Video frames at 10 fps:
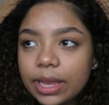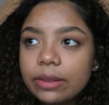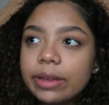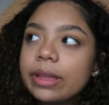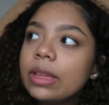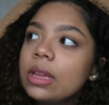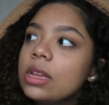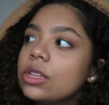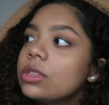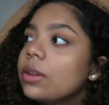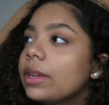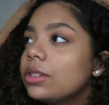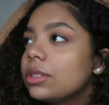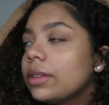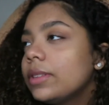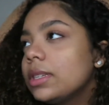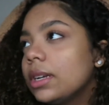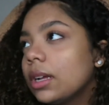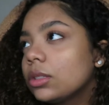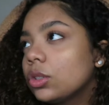Anyway, so I turned 17
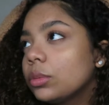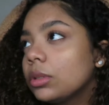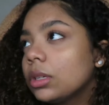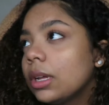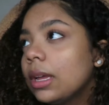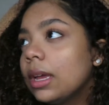in October.